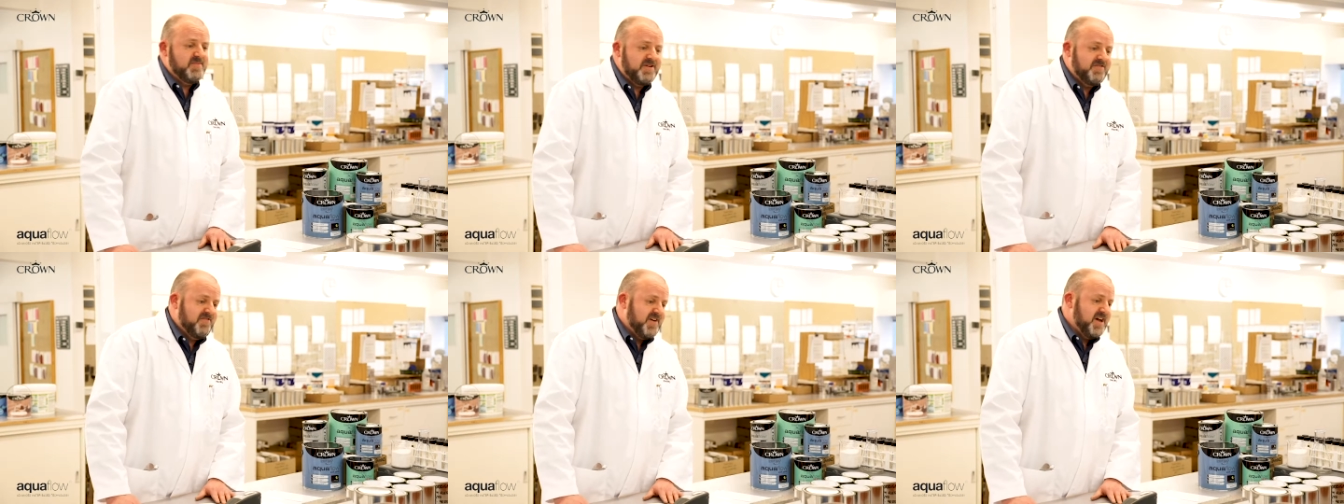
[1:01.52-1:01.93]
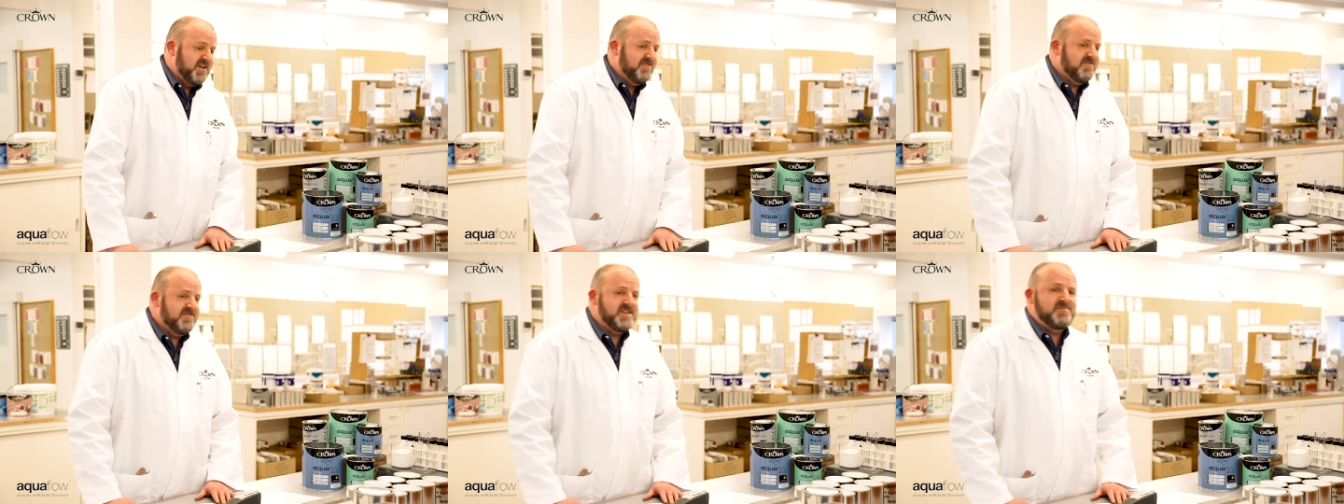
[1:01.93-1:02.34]
about
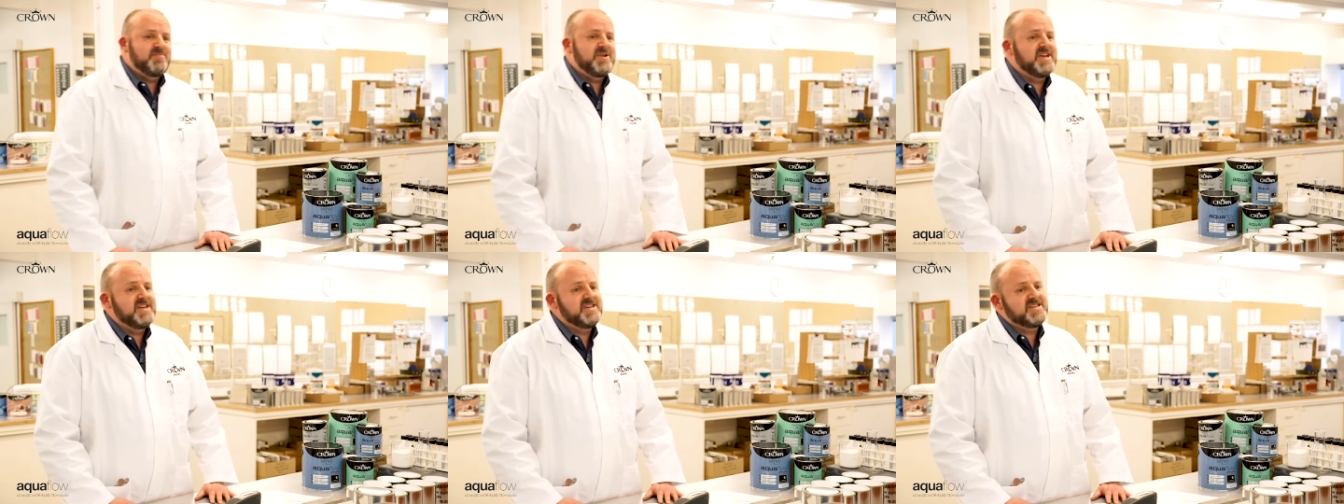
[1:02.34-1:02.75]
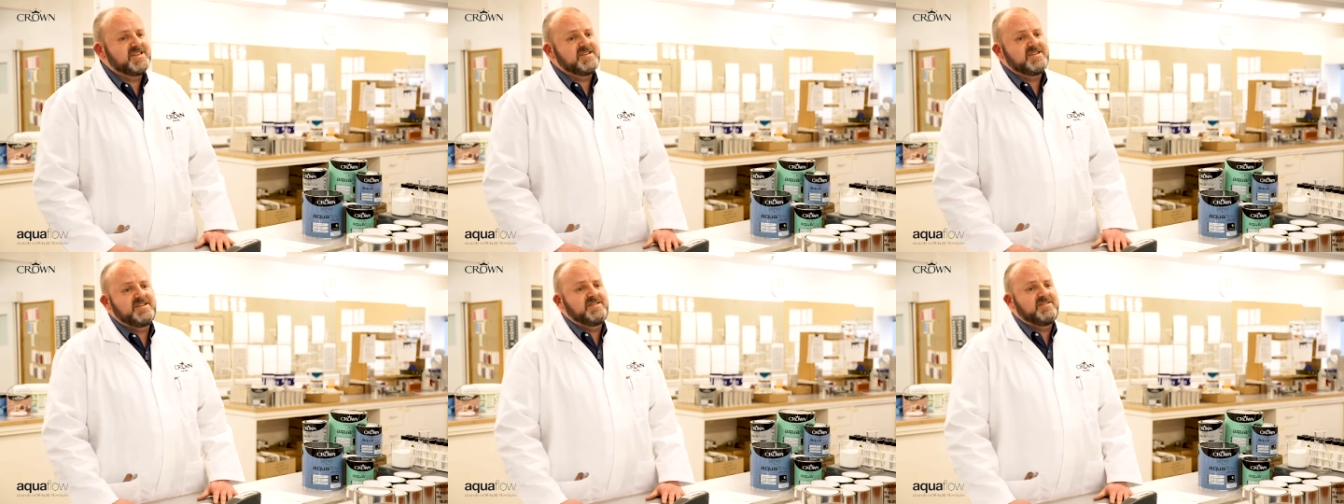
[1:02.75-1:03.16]
5–10 minutes,
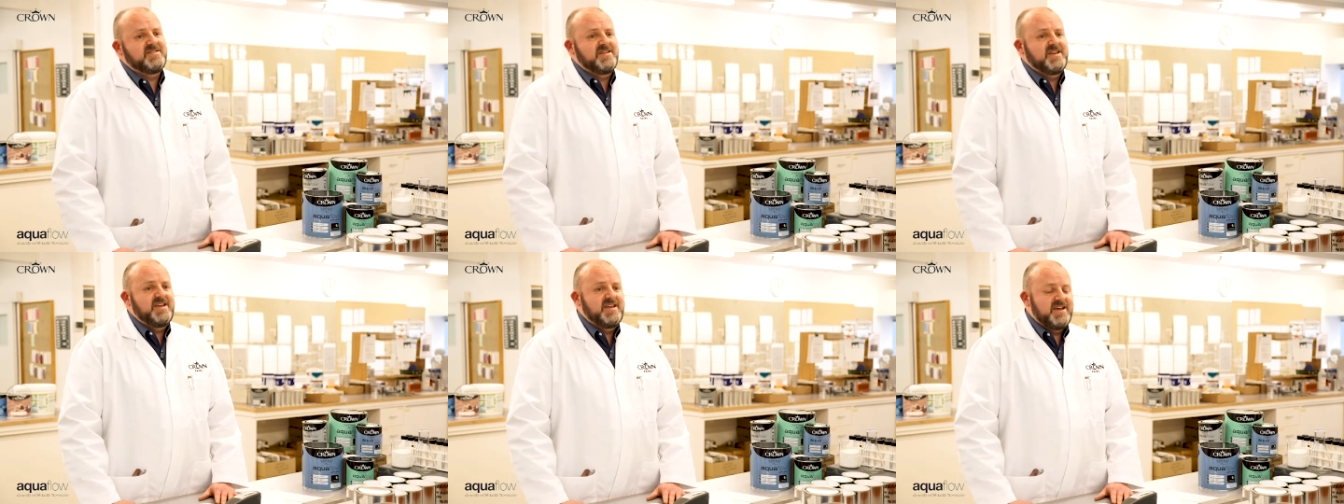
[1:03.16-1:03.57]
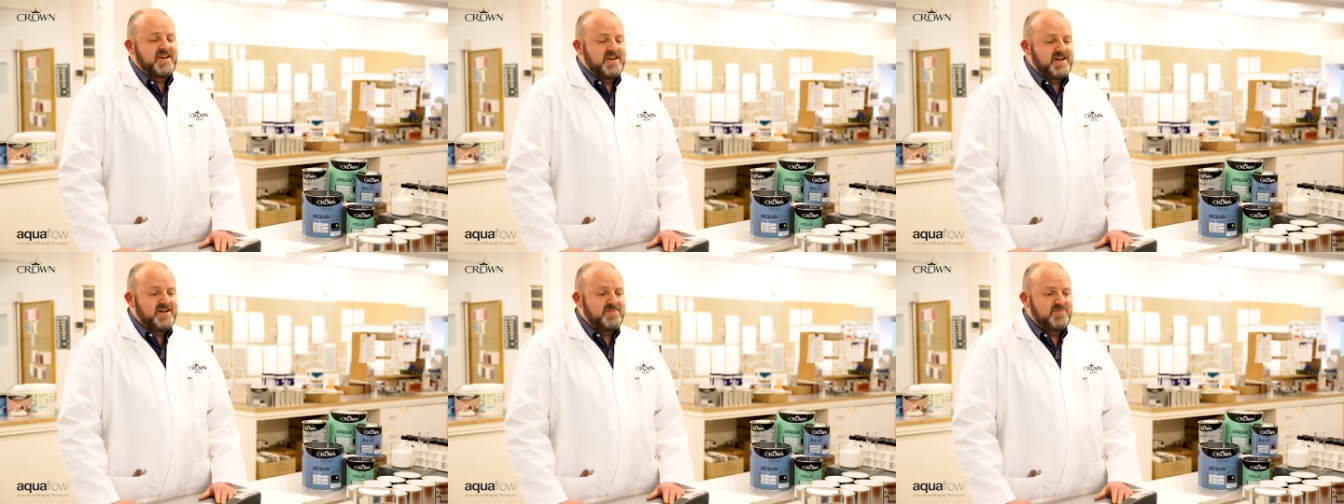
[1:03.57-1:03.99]

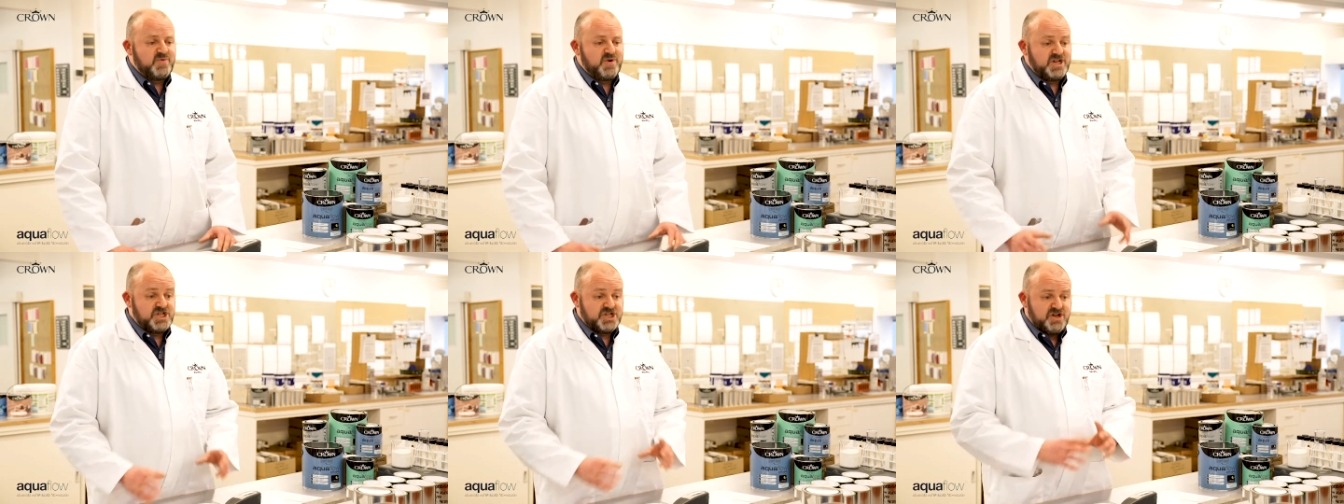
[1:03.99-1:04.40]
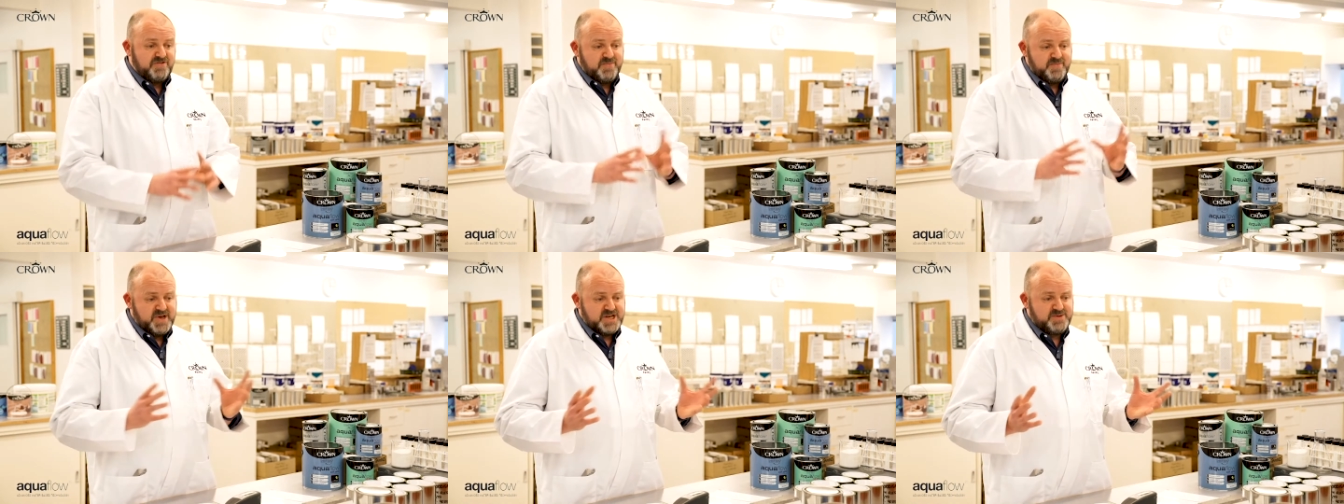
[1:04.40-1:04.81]
whereas a
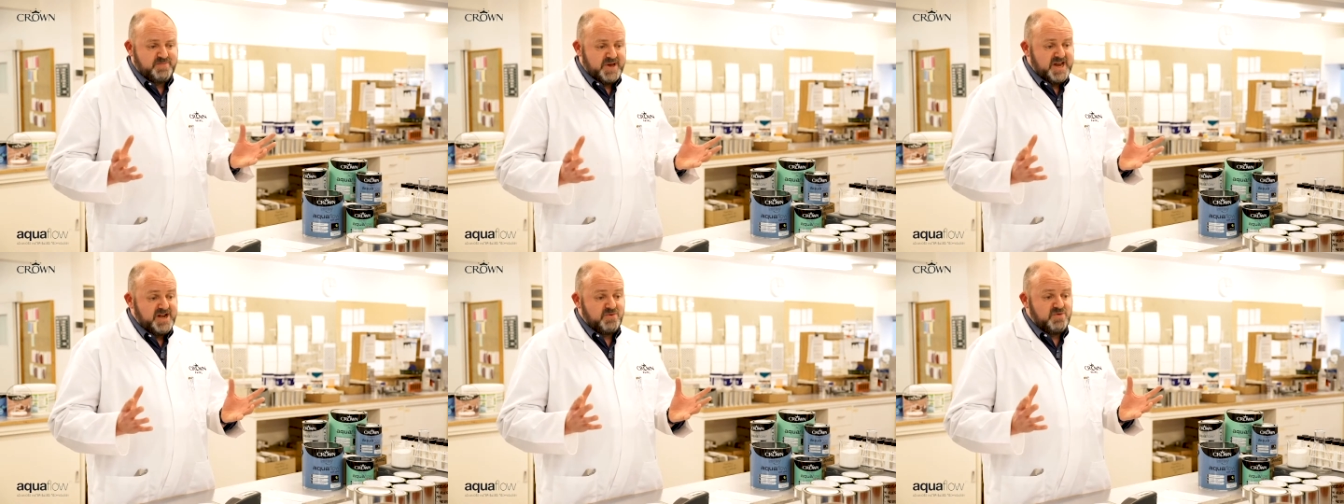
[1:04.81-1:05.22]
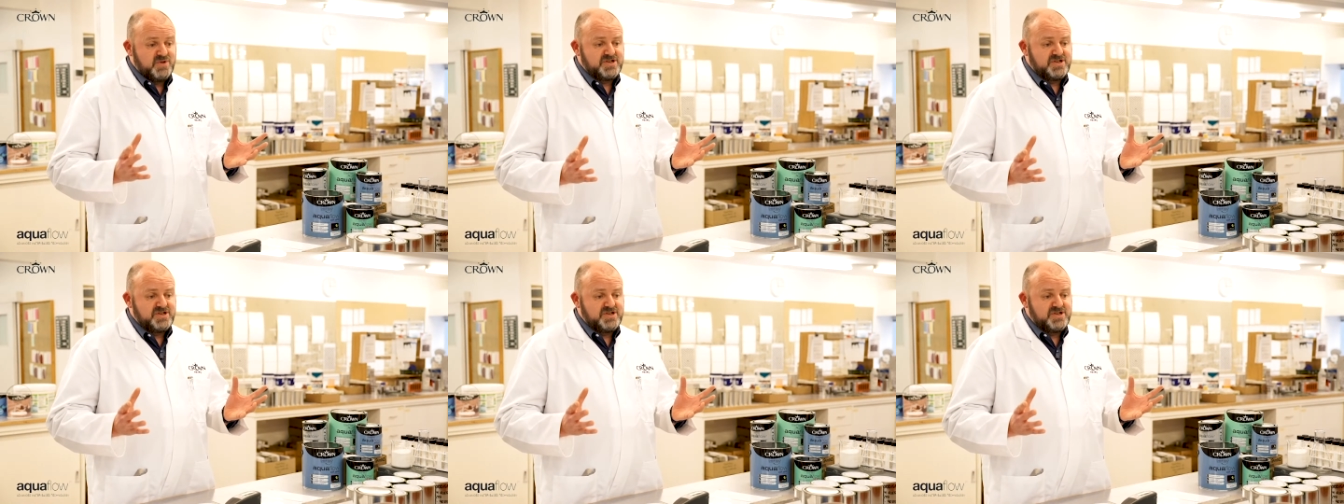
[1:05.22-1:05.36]
solvent-based paint,